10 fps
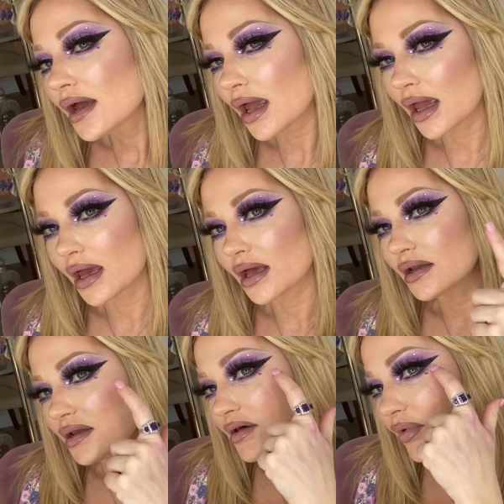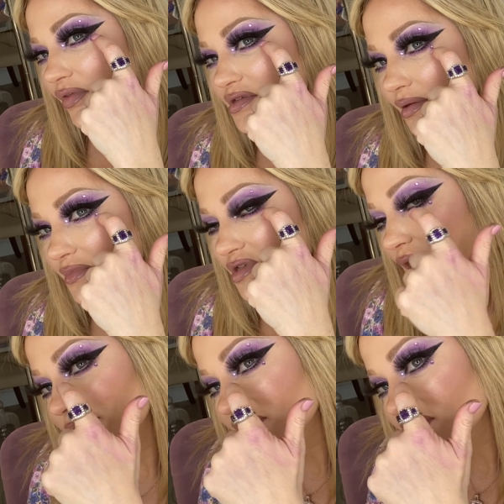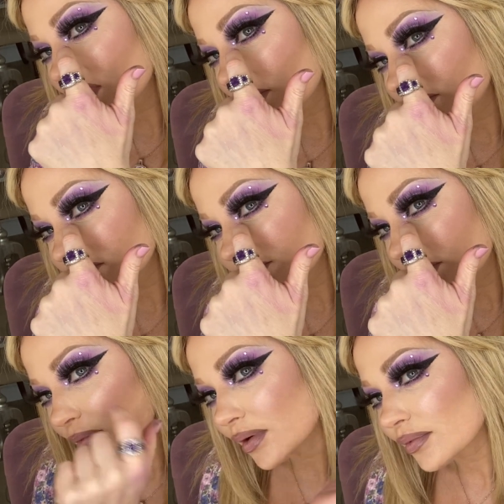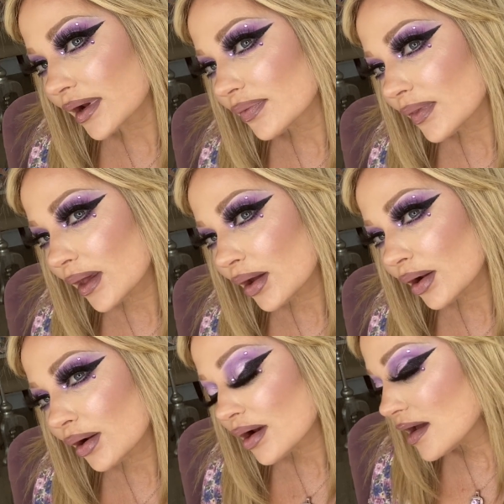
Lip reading: and with some gemstones, put one right there,